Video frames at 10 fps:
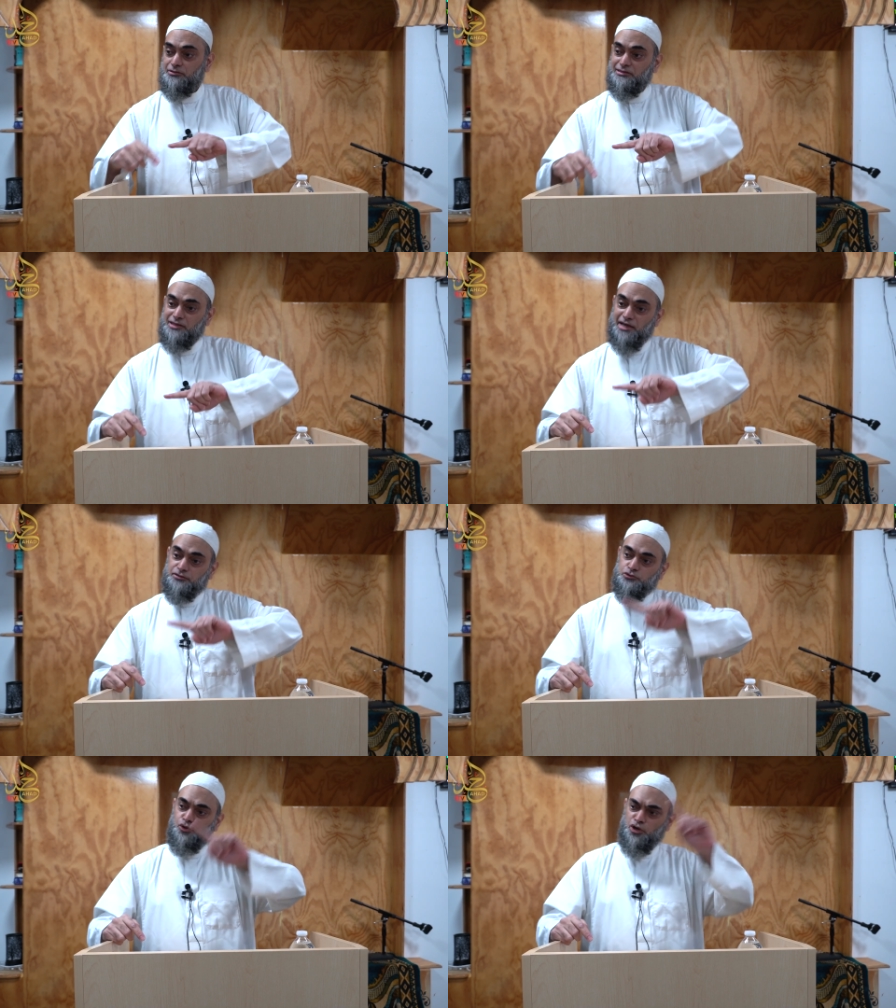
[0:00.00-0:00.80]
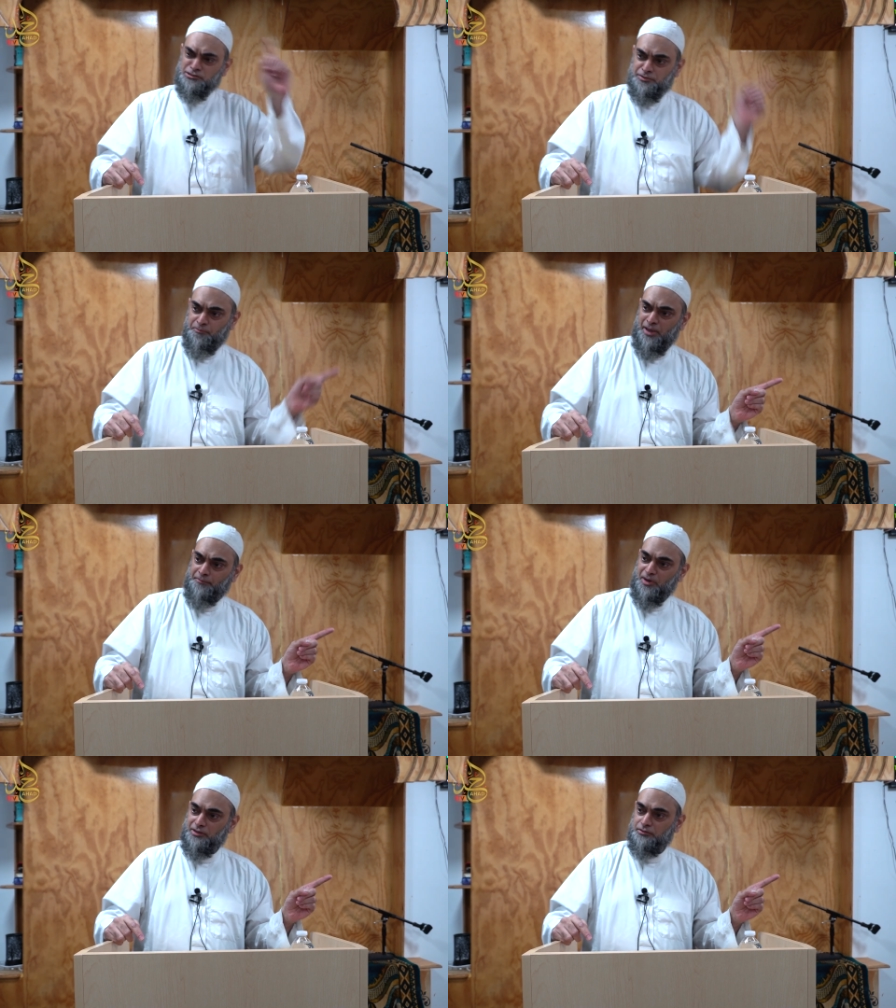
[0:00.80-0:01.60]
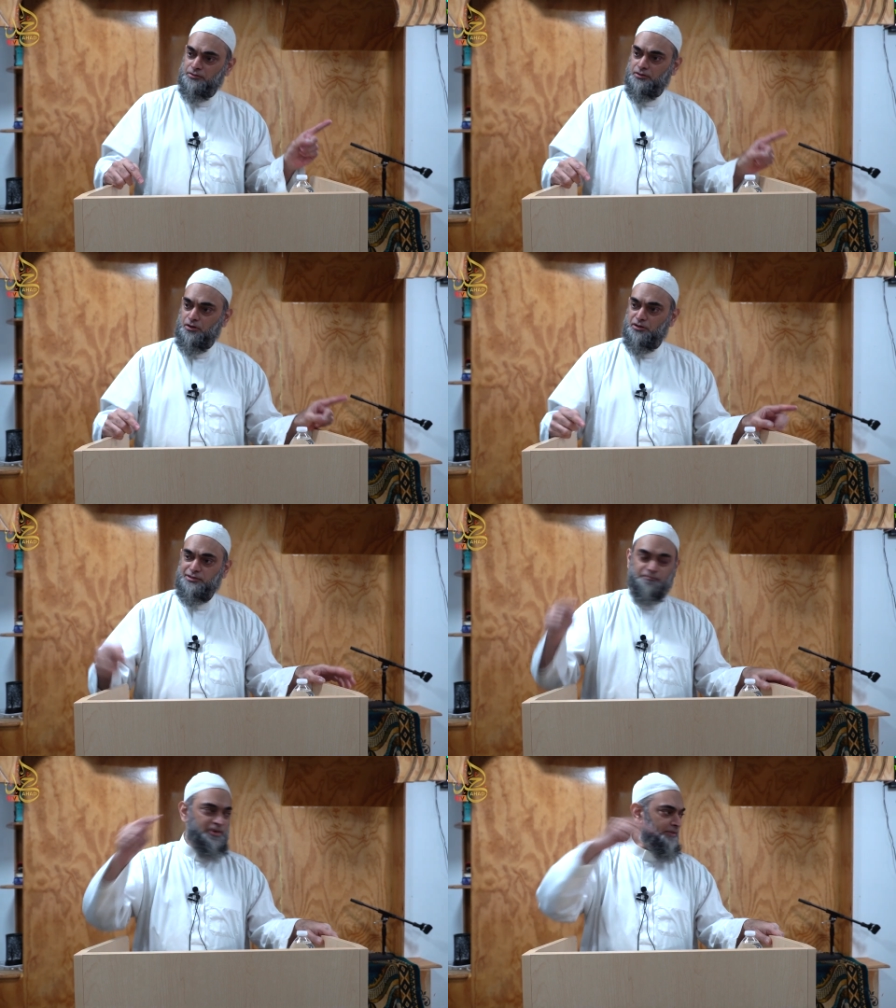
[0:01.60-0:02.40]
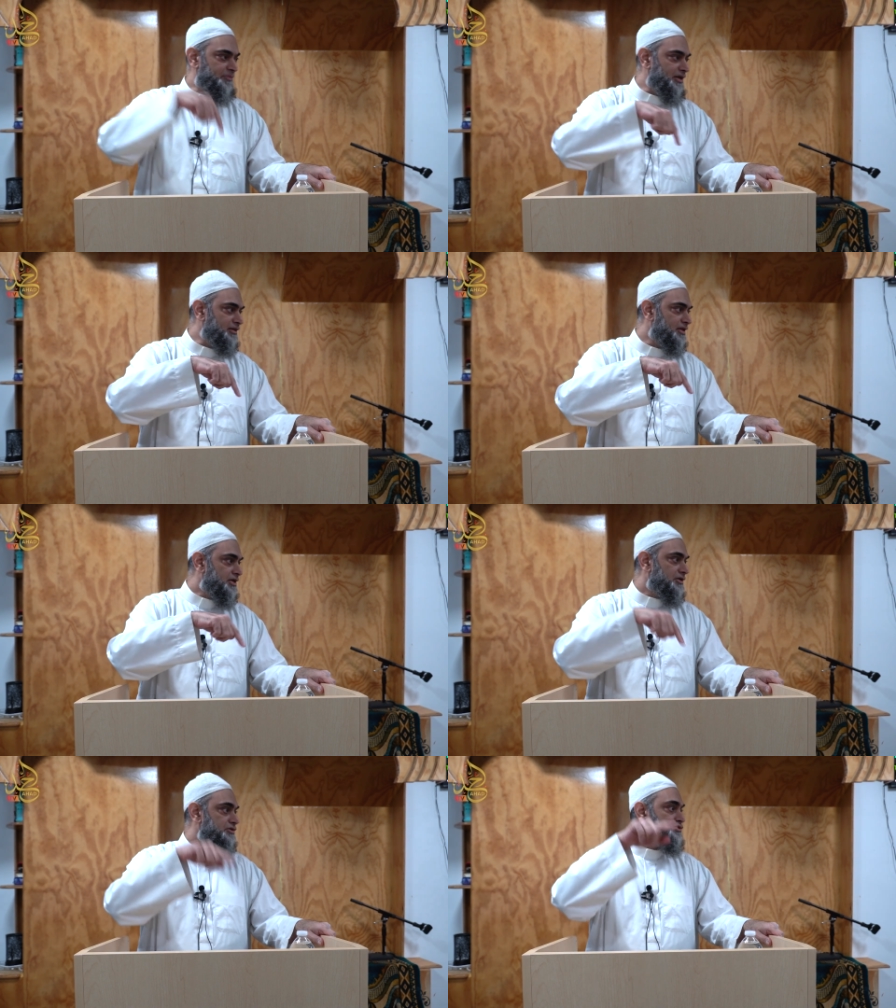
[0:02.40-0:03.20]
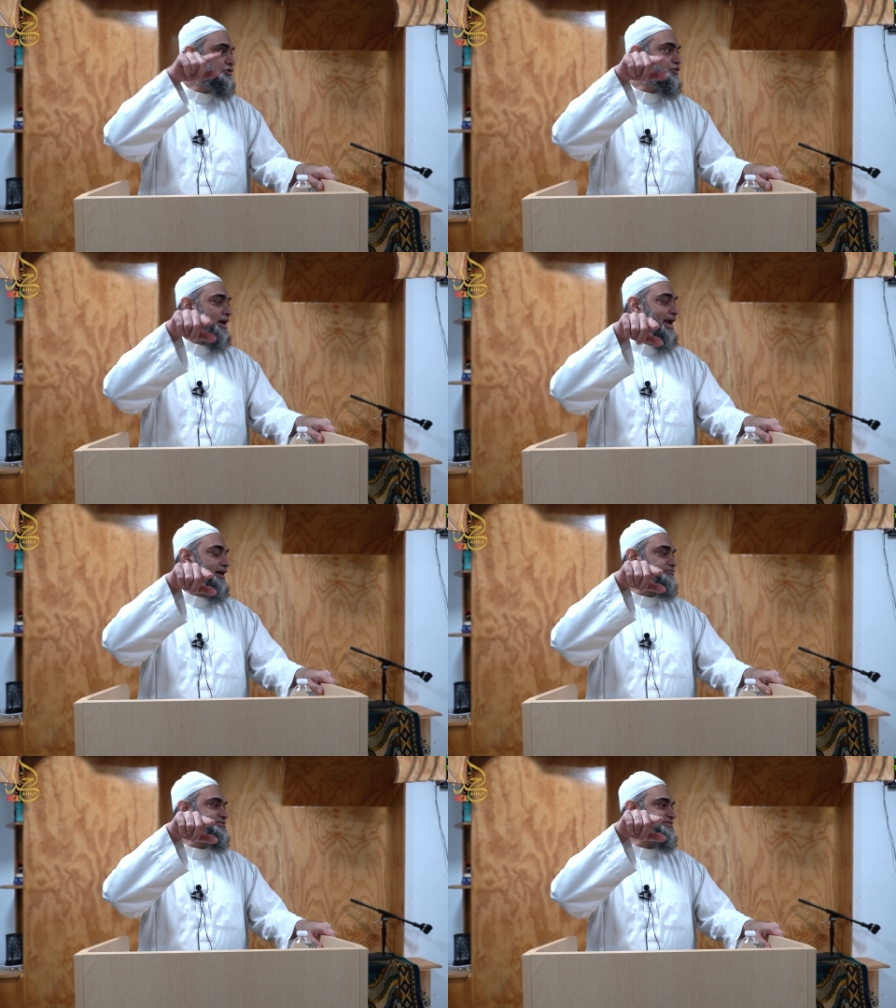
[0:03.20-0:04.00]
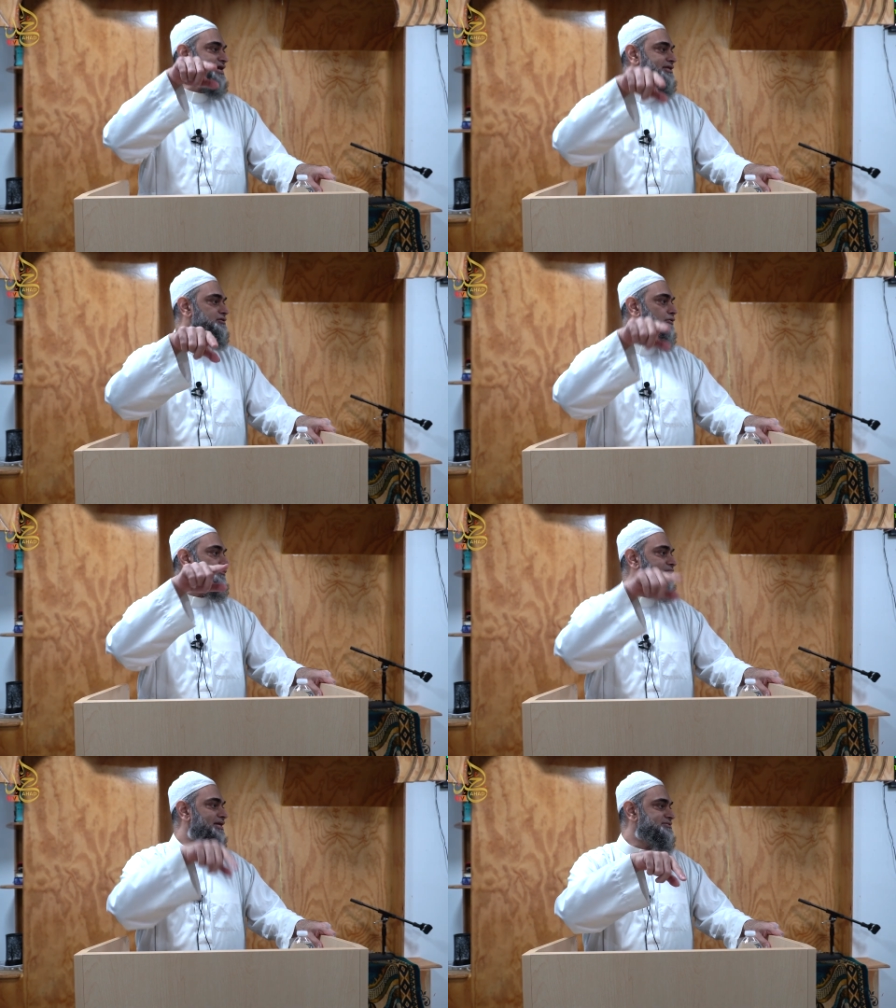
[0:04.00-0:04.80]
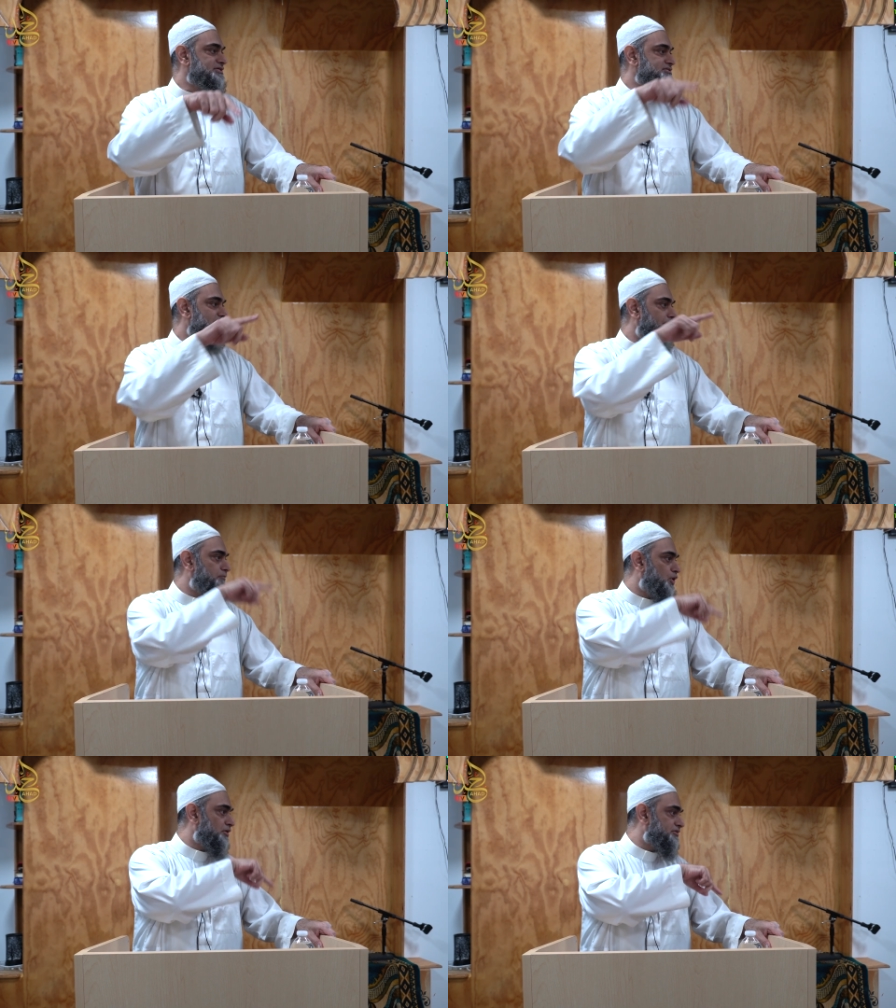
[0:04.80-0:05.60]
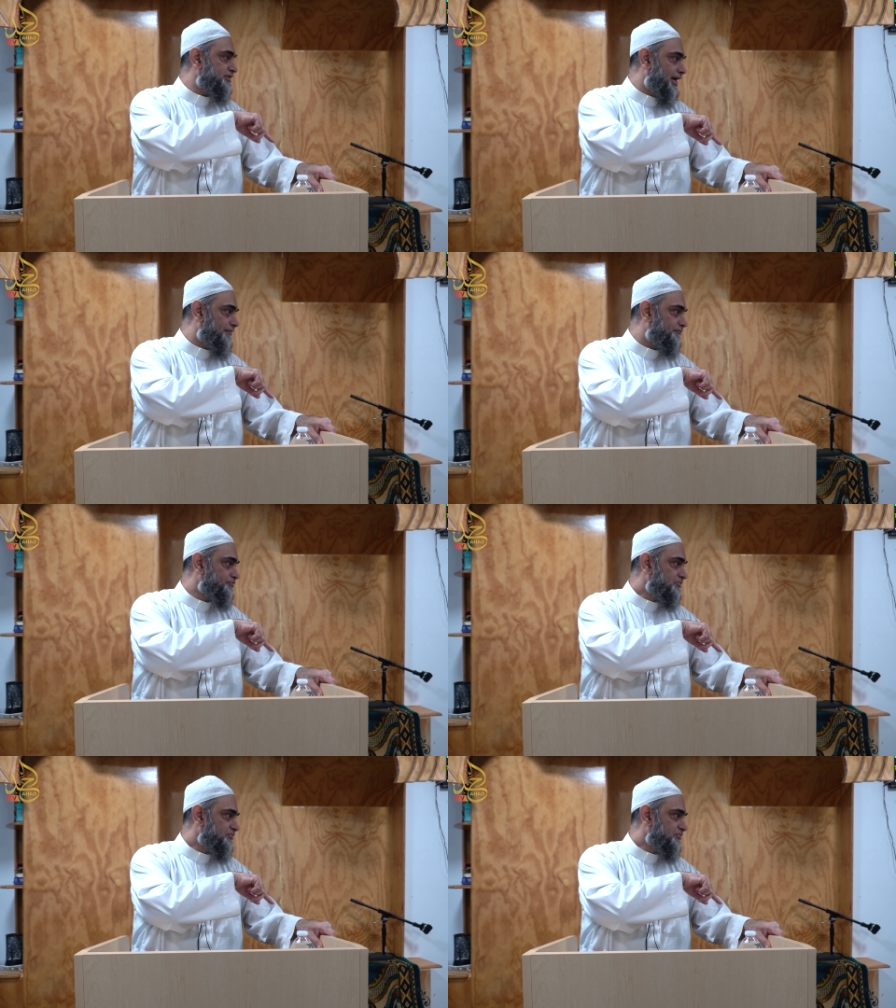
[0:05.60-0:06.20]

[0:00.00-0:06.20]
Like those people, on the people you have sent your blessings upon them.